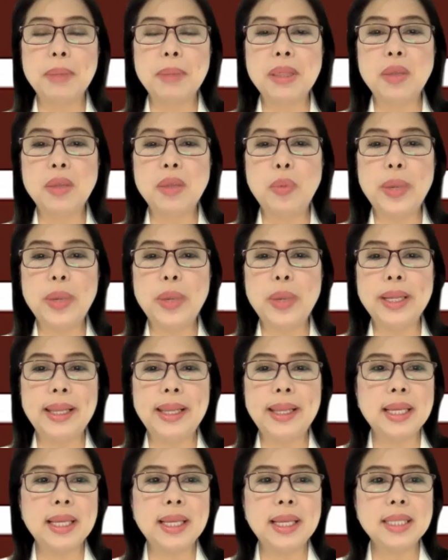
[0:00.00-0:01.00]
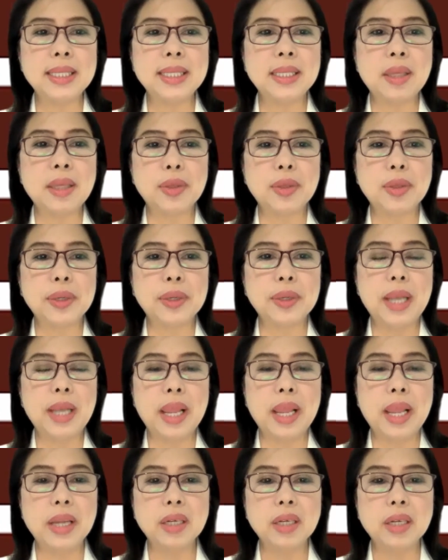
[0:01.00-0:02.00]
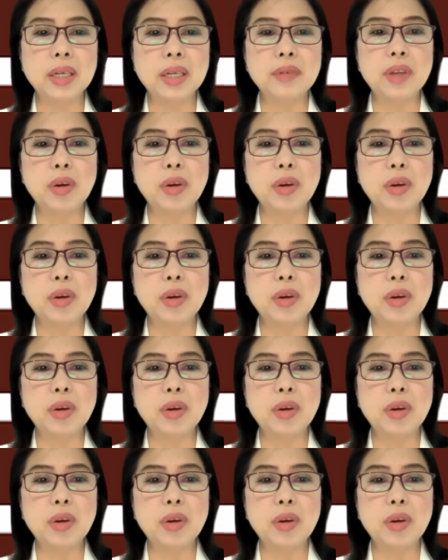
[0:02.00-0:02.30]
but the weak link is in the third layer of